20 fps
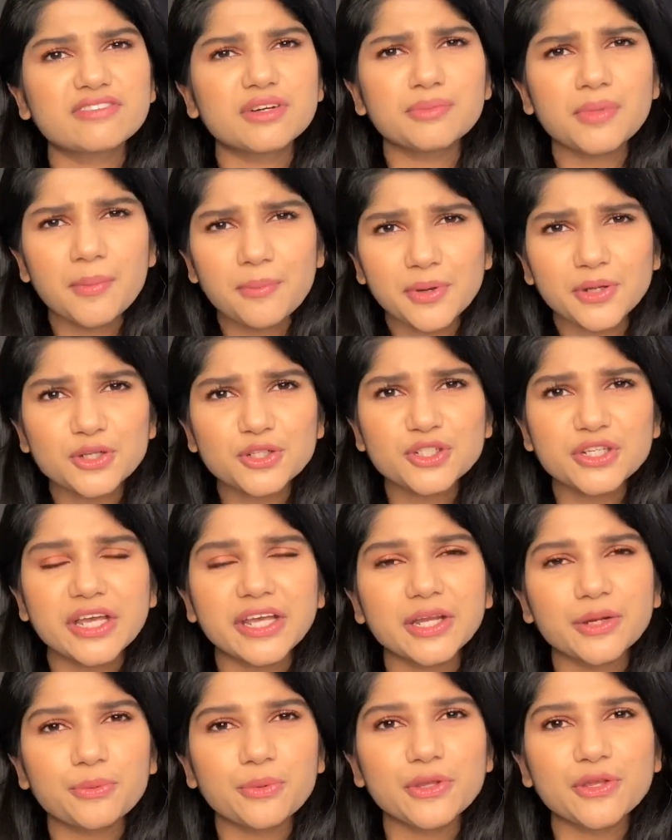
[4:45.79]
Remember to check
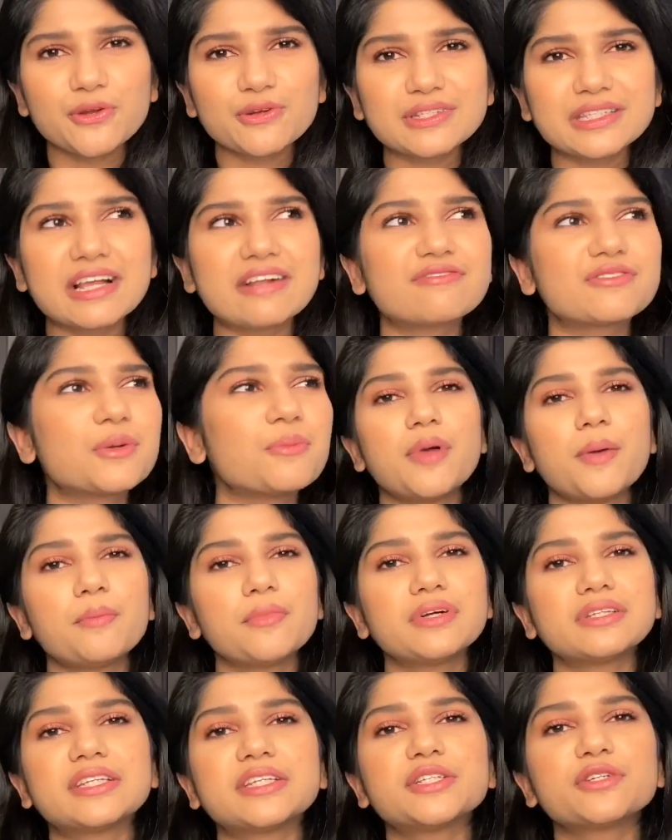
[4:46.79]
in with yourself.
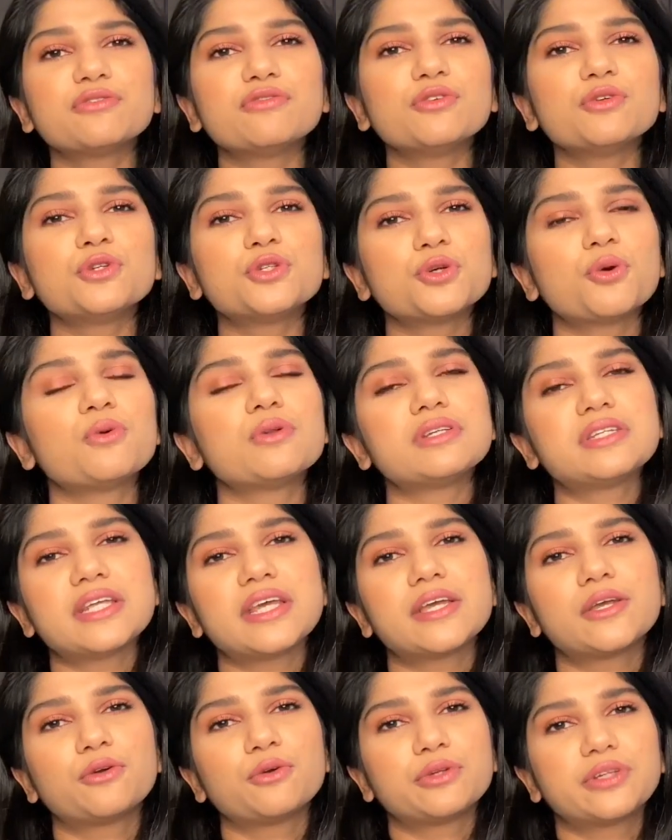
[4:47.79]
Remember that if you don't
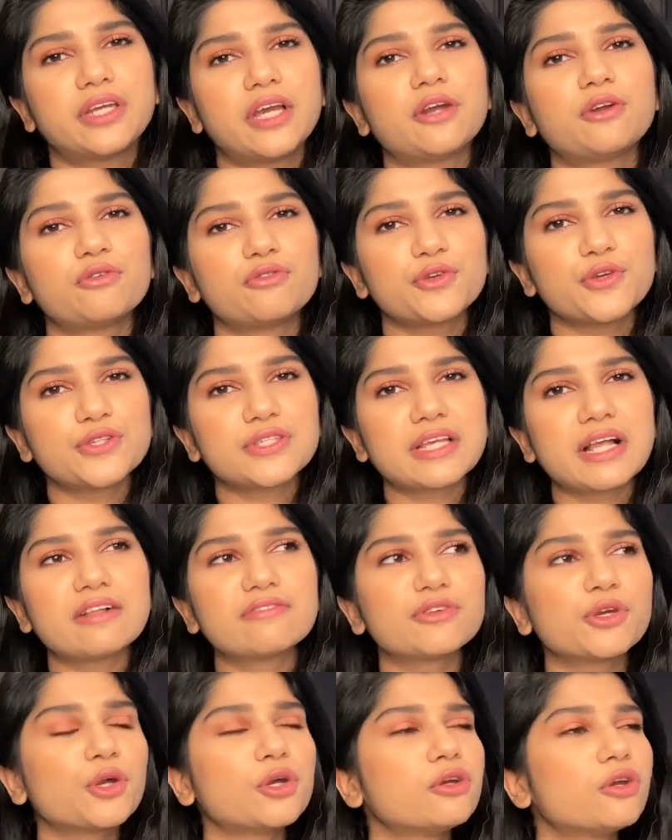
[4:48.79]
take good care of yourself,
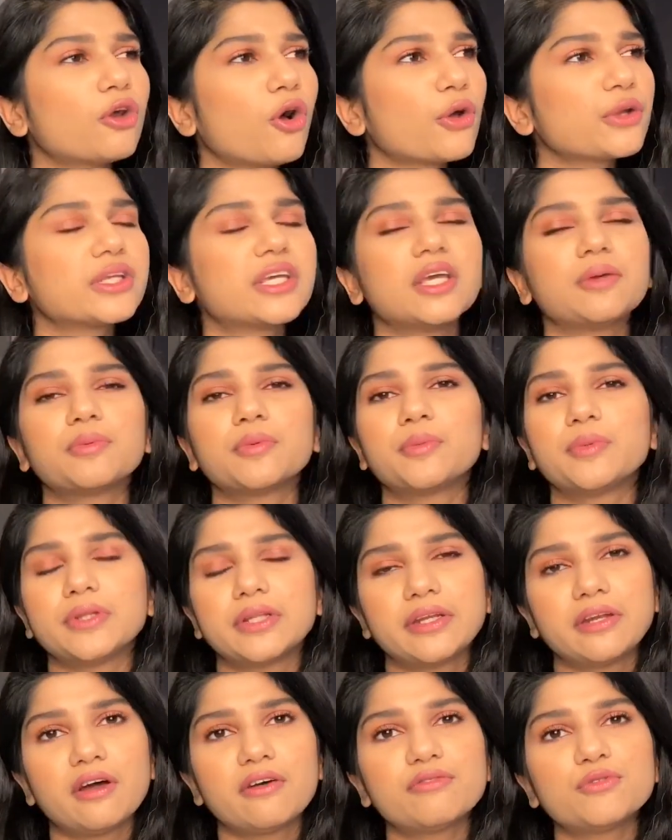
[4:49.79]
you're not capable
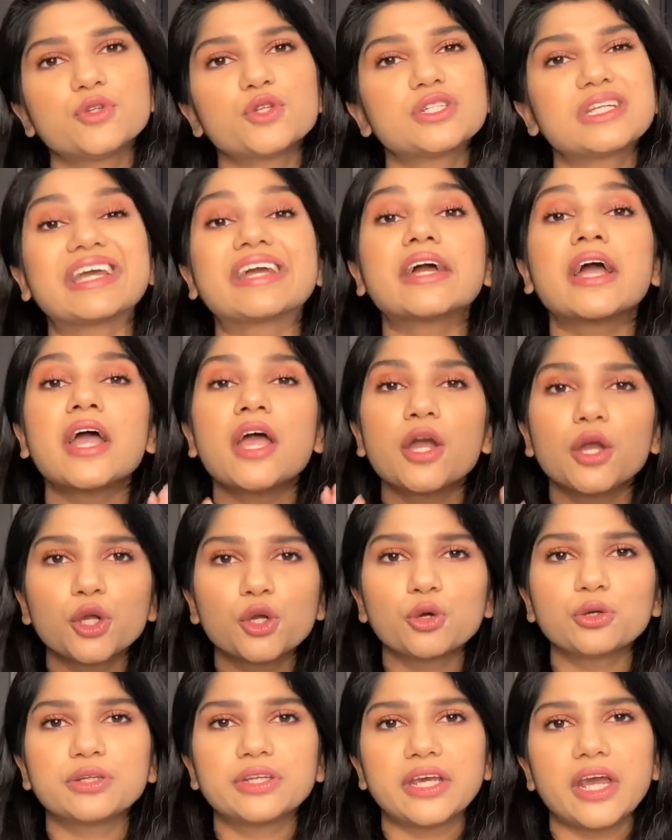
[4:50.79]
enough to take
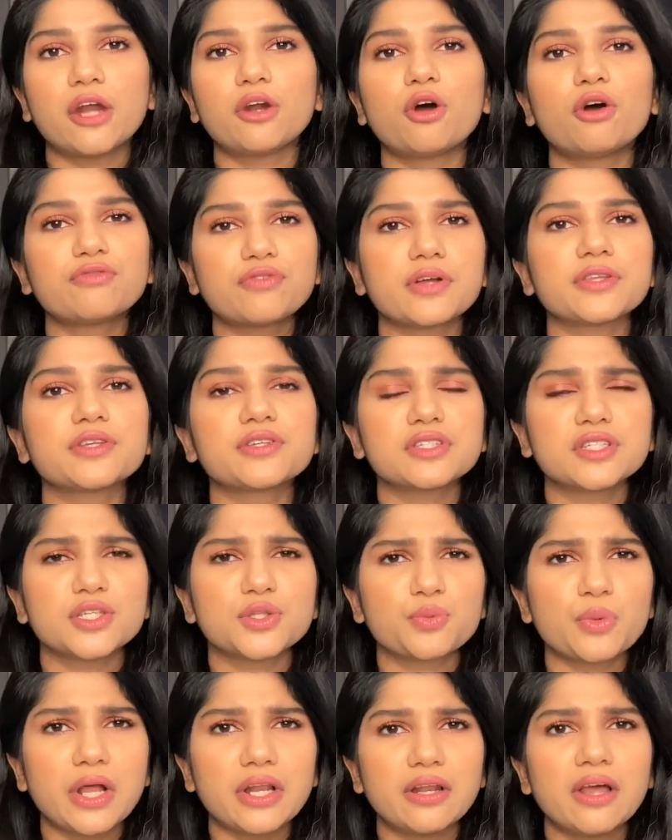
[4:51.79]
good care of others as
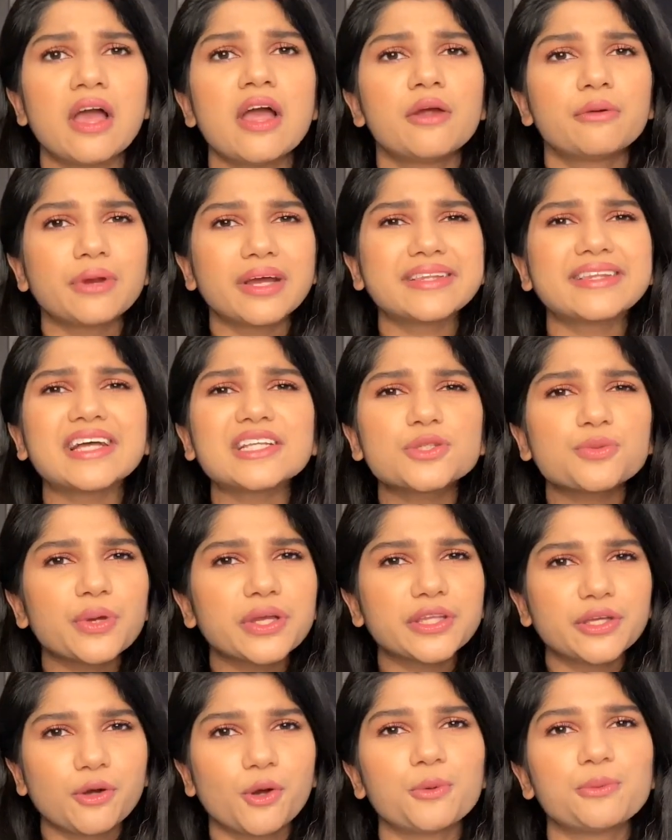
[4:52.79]
well, right? That's why
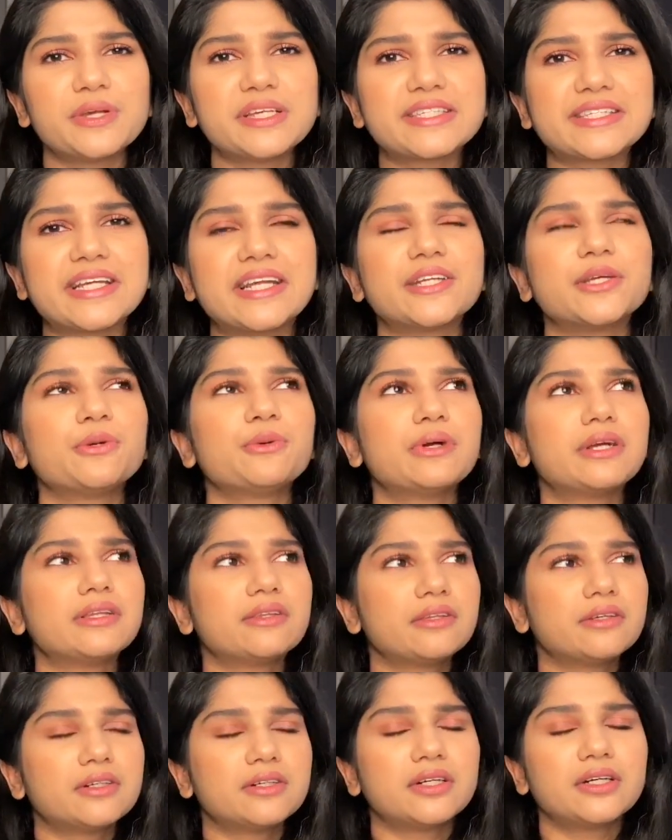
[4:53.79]
they always tell you in
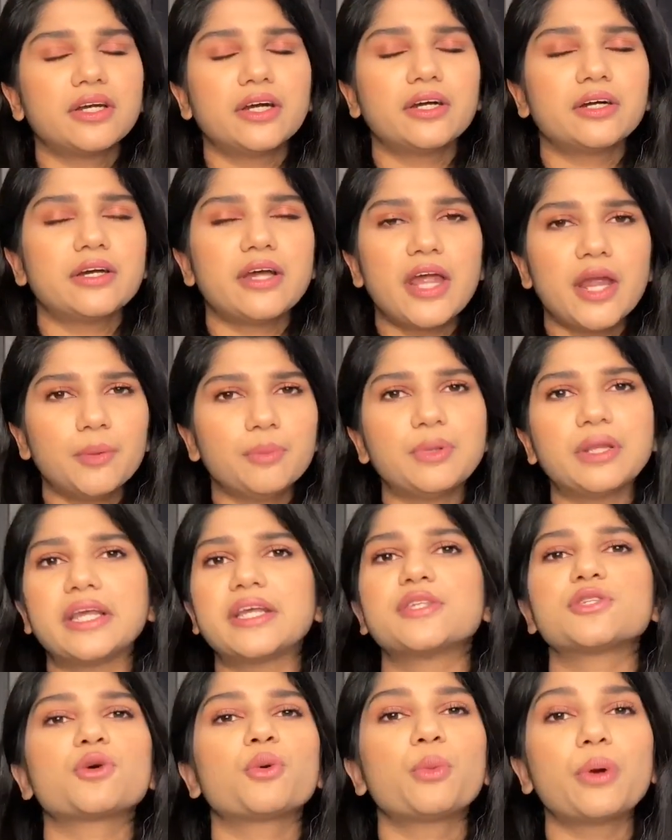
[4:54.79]
the
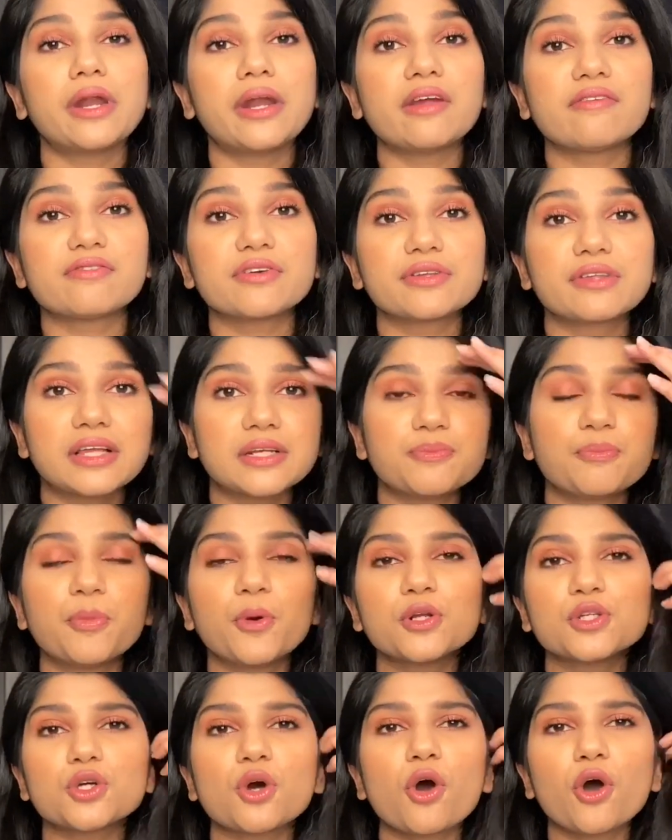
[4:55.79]
airplanes or wherever that
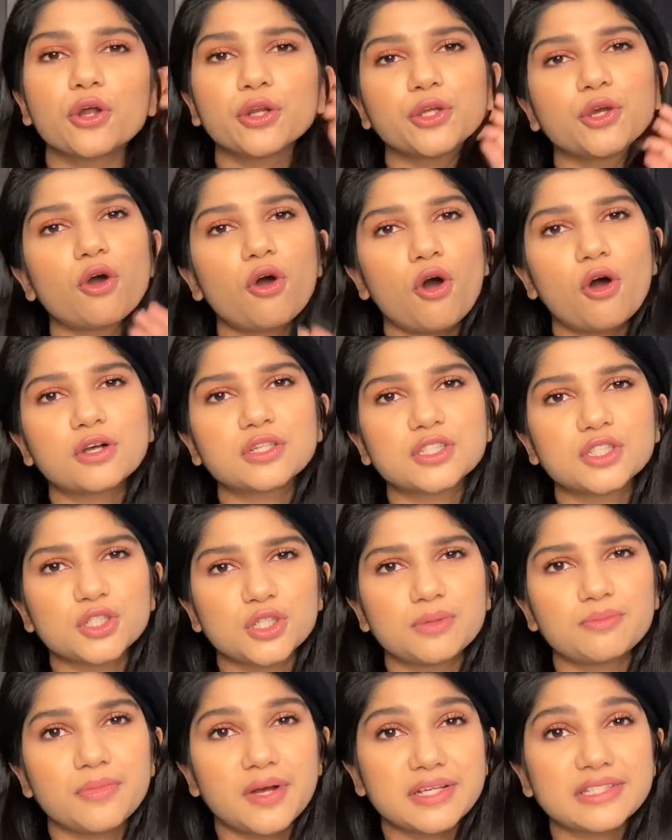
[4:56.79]
put on your
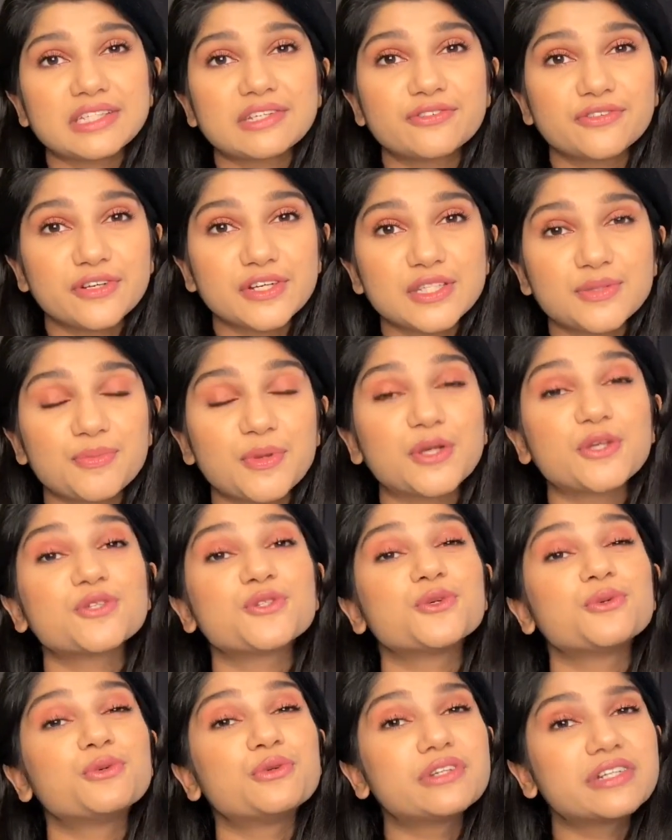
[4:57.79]
oxygen mask first, because
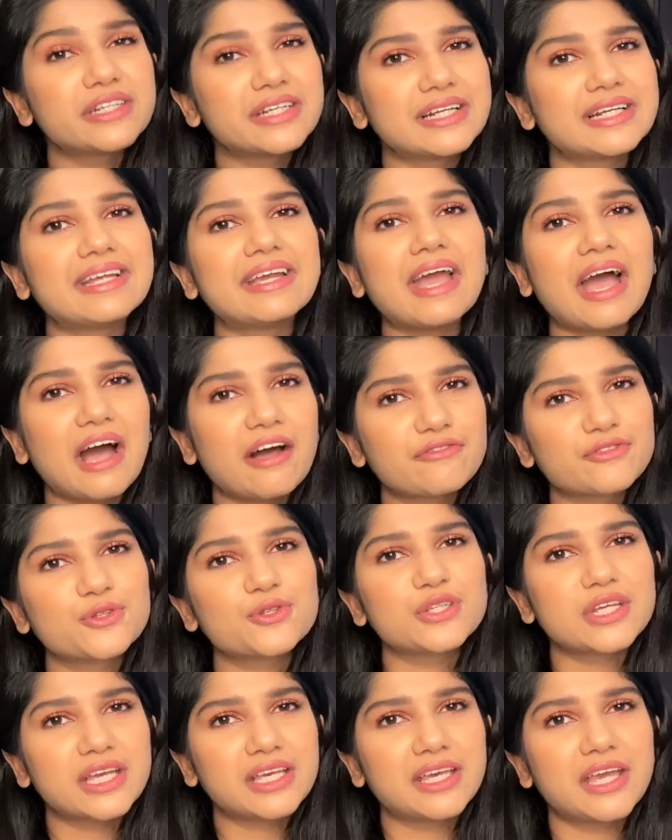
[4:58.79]
you really have to
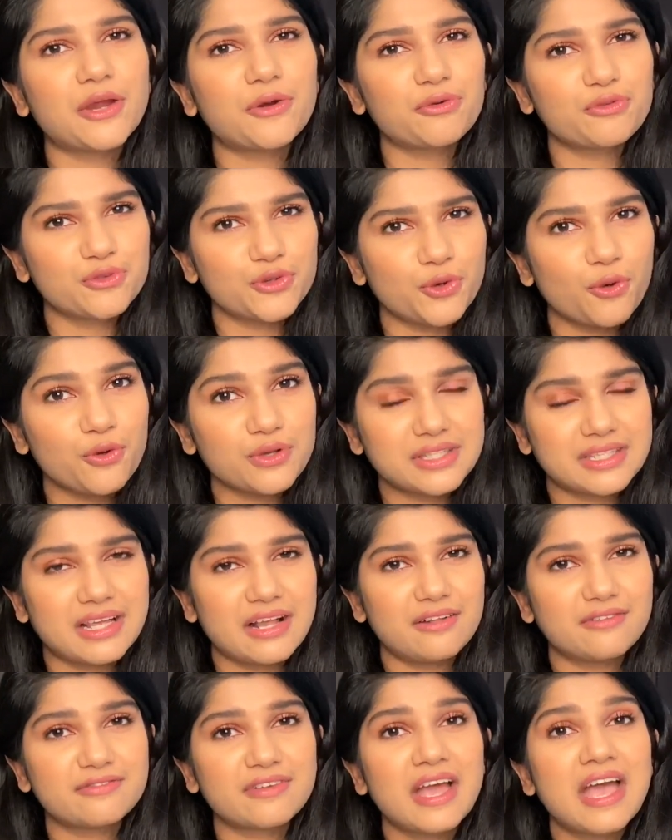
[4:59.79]
take care of
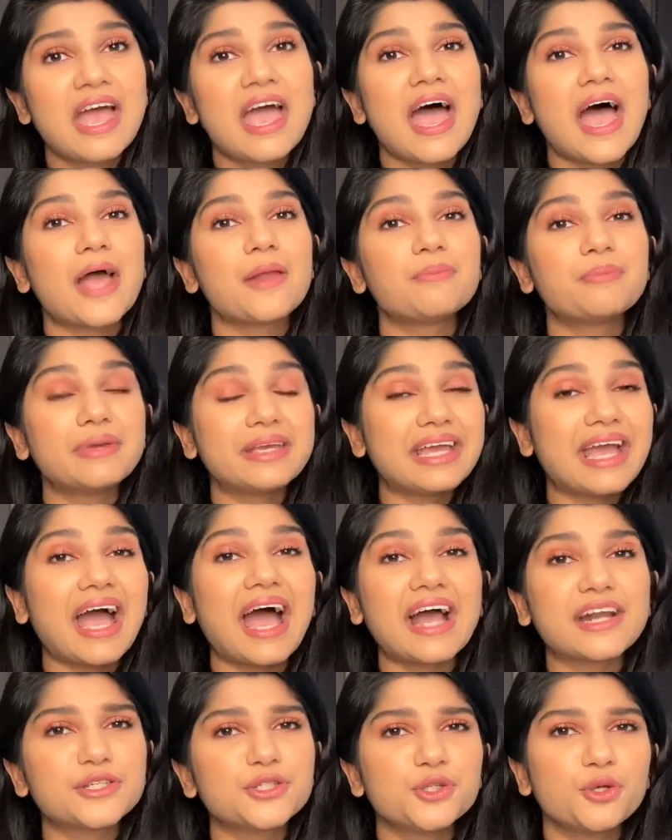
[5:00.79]
yourself and be
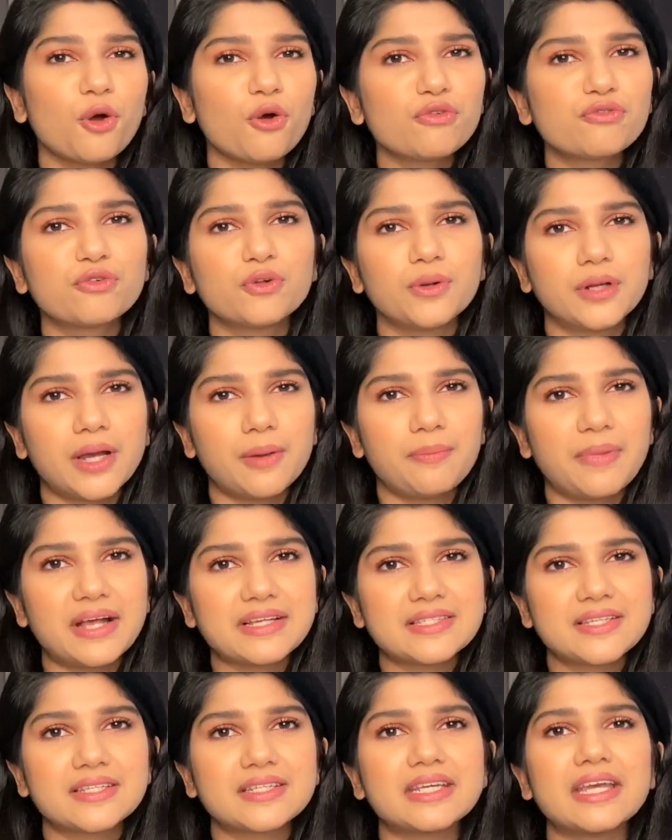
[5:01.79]
at your full
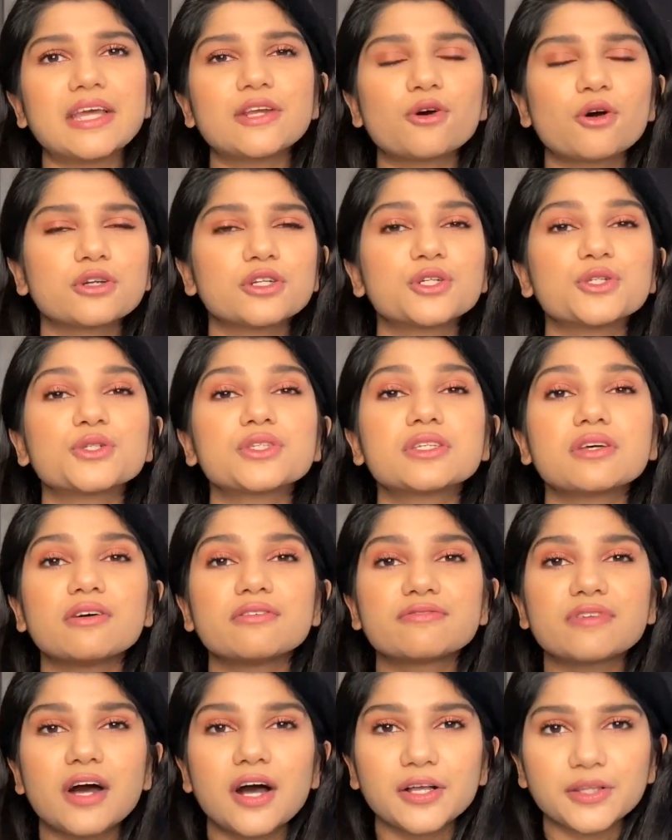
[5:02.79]
capacity in order to
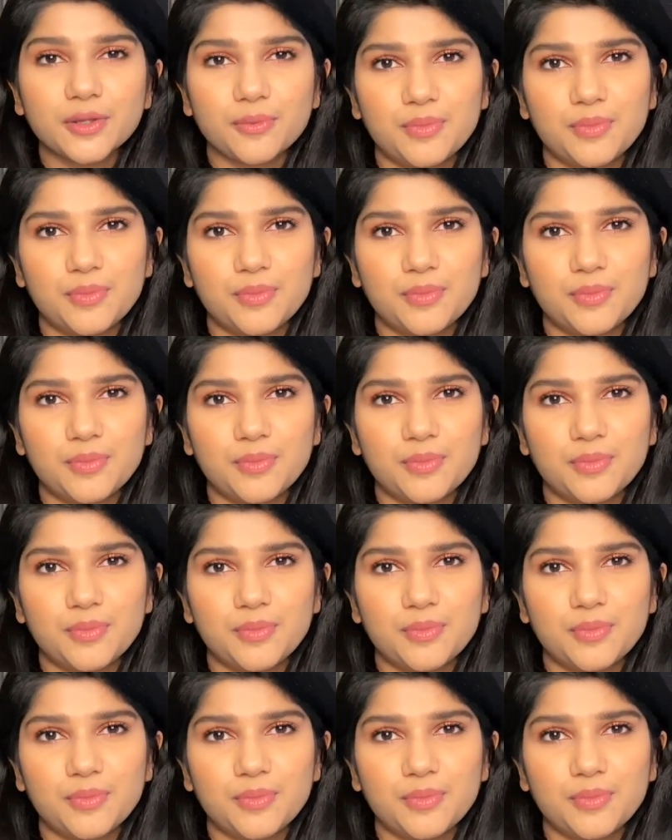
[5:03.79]
serve other